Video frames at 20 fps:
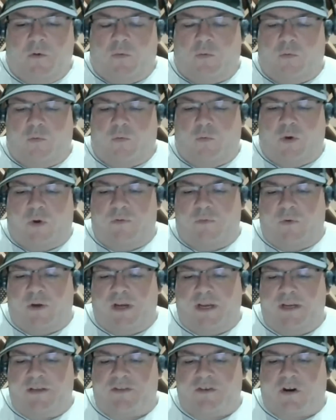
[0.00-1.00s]
when
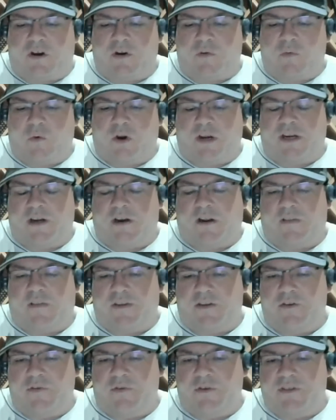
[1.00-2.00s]
we started working on the
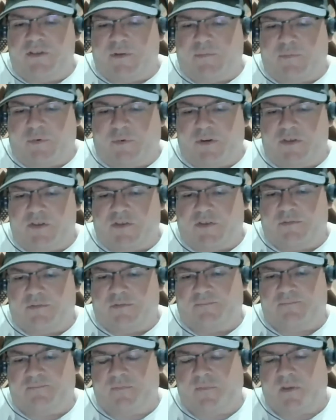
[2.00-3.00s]
new intemperance,
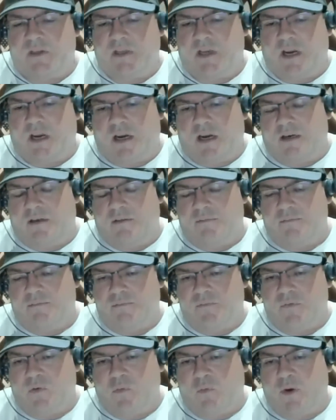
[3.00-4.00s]
uh,
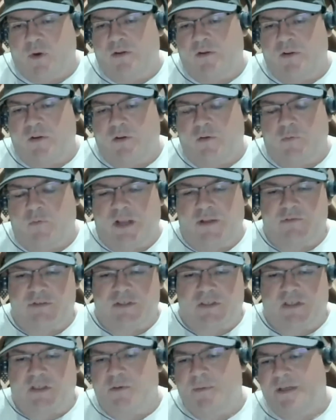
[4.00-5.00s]
we it was
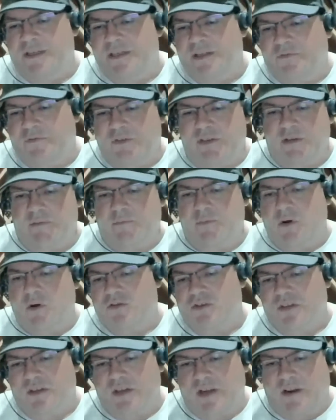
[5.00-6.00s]
a little bit different than
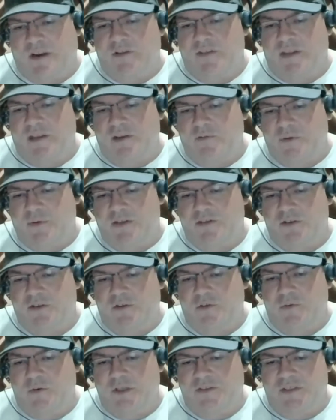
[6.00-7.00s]
most everything we do,
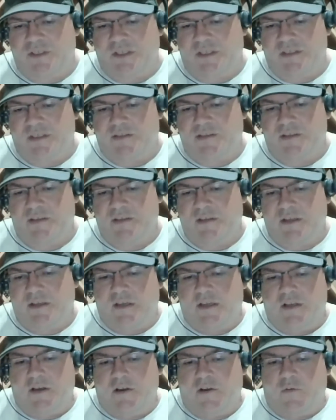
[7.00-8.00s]
which is
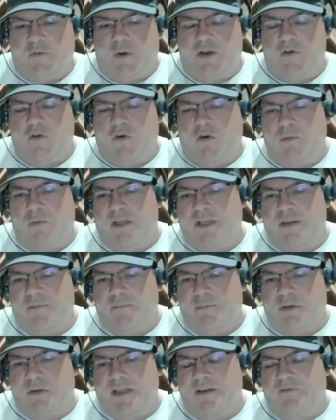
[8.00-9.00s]
we normally
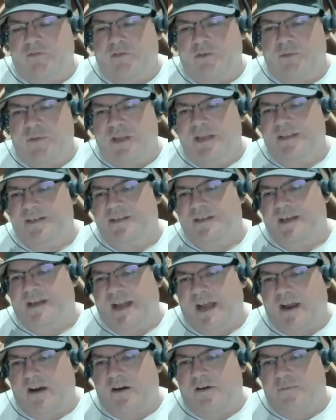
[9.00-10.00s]
blend from the inside
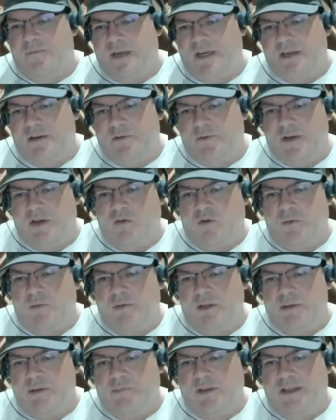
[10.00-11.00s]
out, meaning we
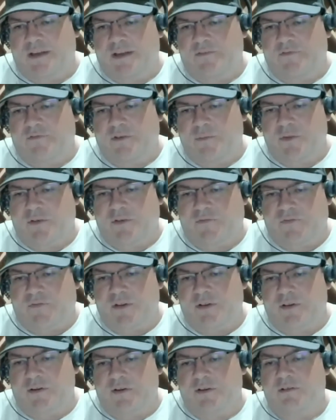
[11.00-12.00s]
normally blend from the
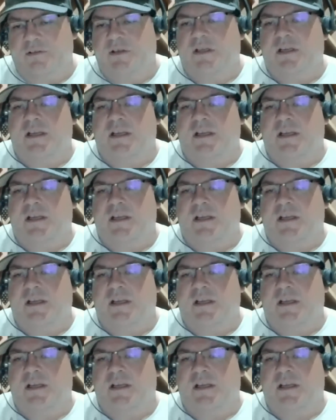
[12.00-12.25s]
filler